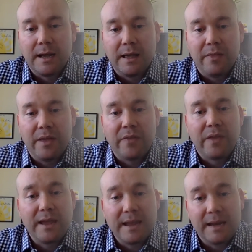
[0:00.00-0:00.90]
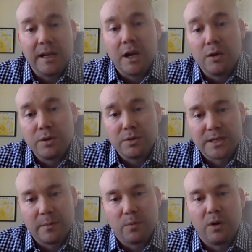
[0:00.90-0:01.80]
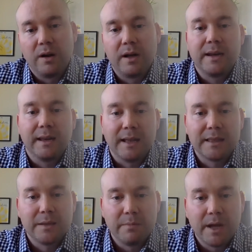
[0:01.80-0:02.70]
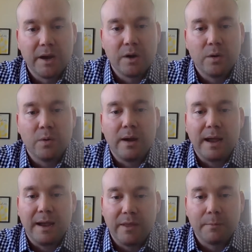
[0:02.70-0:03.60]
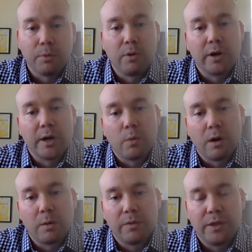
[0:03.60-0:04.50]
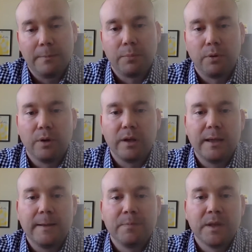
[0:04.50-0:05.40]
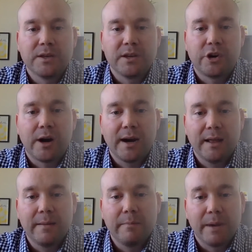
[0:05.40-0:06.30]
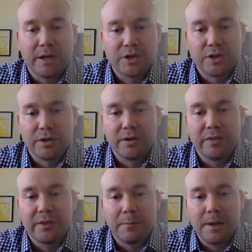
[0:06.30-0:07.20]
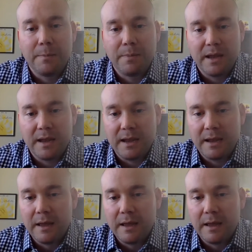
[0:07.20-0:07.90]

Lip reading: that they can go to someone and let them know, and the employer can work with the employee to try to make sure that the PPE,